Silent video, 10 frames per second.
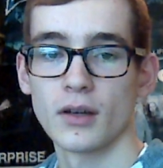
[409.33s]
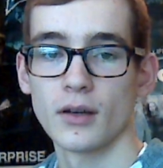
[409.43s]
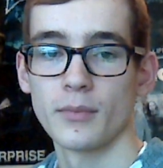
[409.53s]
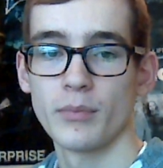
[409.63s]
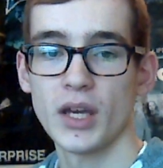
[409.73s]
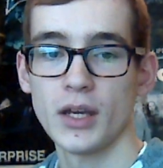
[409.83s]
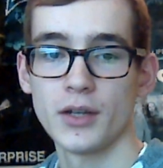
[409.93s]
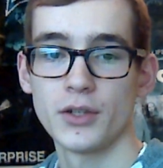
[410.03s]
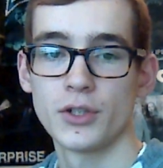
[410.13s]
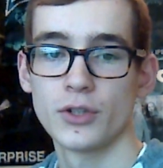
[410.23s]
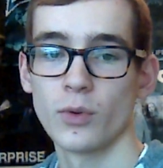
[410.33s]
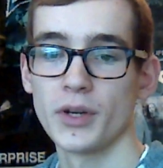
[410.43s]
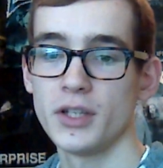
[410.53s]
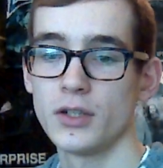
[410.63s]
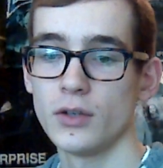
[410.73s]
what is it?
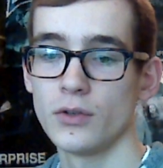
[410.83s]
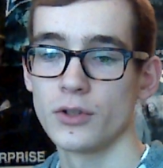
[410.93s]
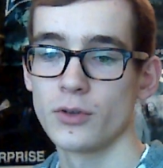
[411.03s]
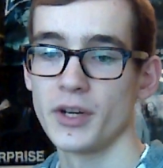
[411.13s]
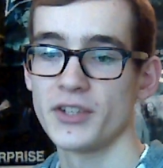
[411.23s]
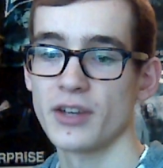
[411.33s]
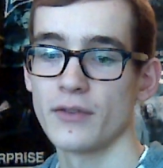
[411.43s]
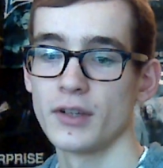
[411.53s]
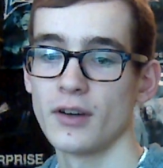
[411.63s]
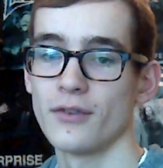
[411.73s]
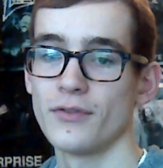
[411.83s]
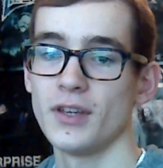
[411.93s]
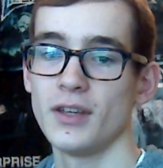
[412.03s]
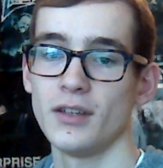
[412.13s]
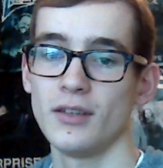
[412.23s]
Page 22 to
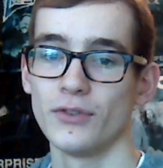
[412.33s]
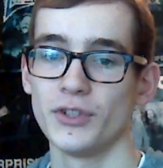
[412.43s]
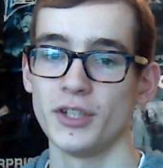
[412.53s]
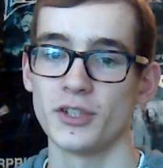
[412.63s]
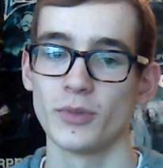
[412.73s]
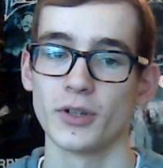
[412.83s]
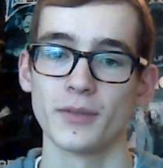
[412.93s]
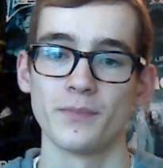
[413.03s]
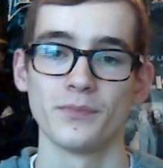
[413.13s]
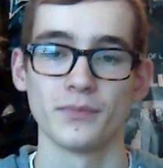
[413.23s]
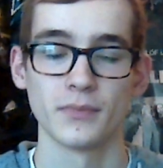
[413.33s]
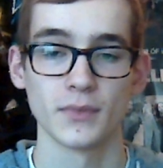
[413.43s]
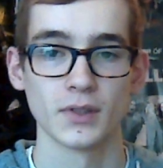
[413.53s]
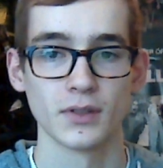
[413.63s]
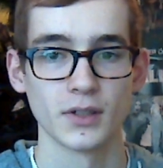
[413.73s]
27 of the Evil Genius
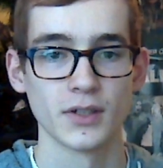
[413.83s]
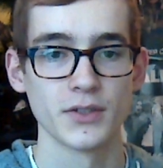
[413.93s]
book,